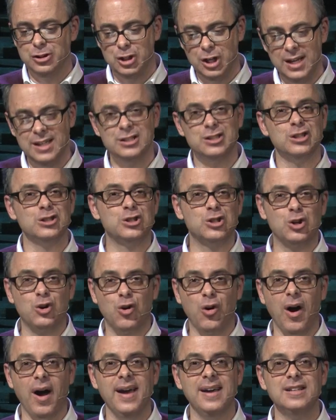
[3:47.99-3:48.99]
Jesus
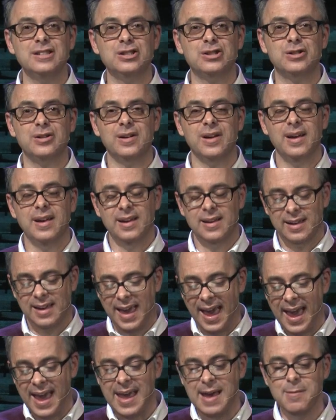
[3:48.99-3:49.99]
Christ
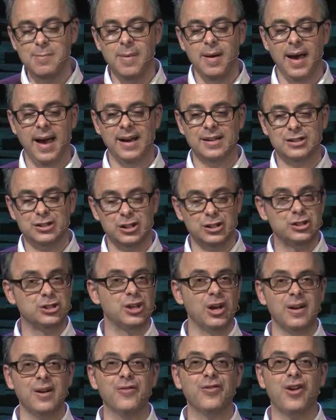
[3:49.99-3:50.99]
came as the
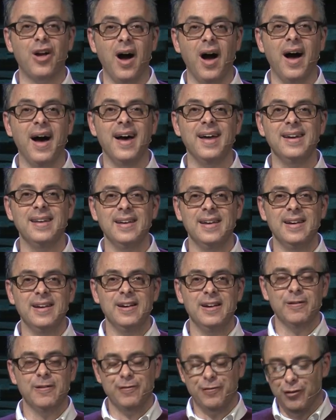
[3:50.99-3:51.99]
Son of God
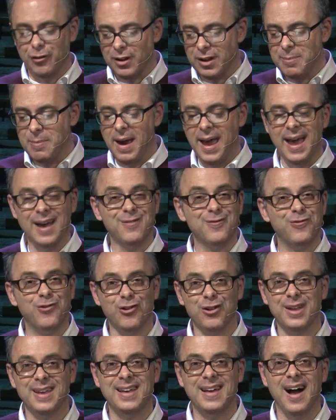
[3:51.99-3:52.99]
fully man,
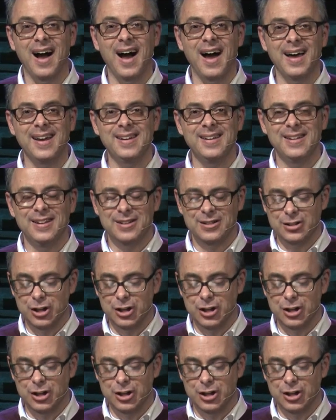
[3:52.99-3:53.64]
fully God,